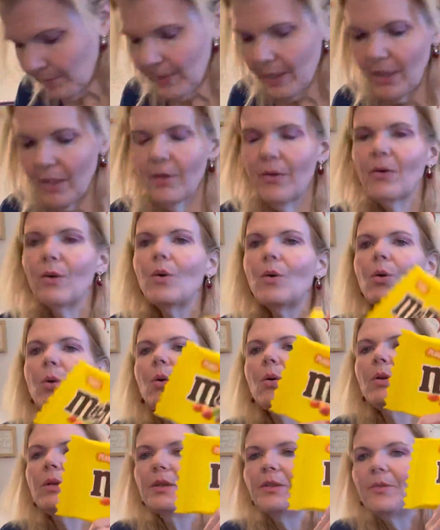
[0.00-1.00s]
be the
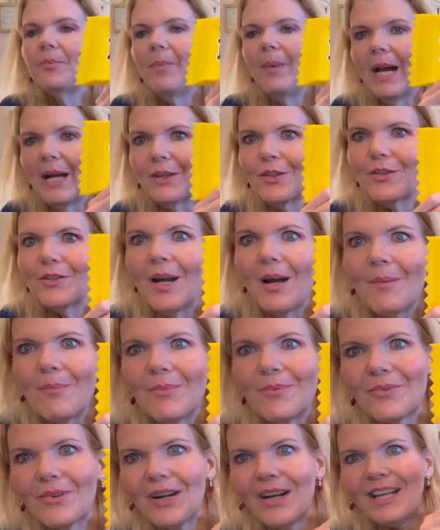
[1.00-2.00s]
coolest backdrop,
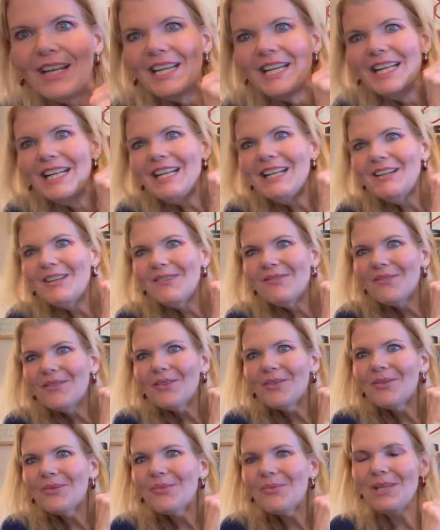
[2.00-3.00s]
right? For
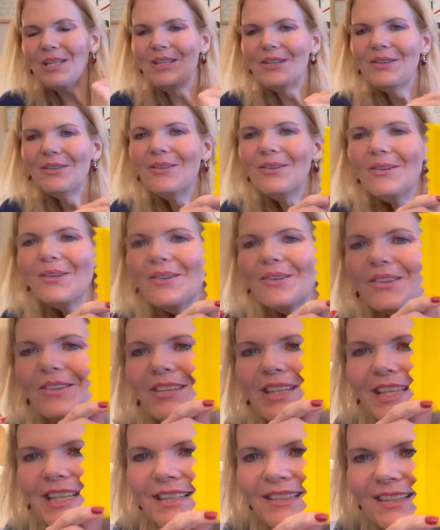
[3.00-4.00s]
Sweet Tooth?
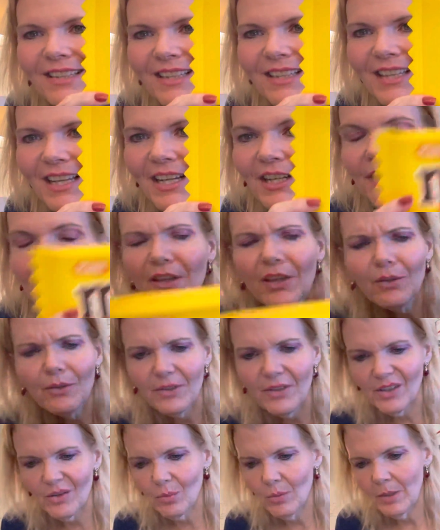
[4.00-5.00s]
Isn't that? I think it was
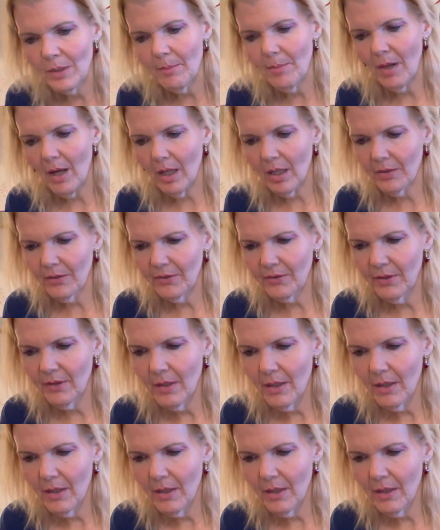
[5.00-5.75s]
like 20 bucks.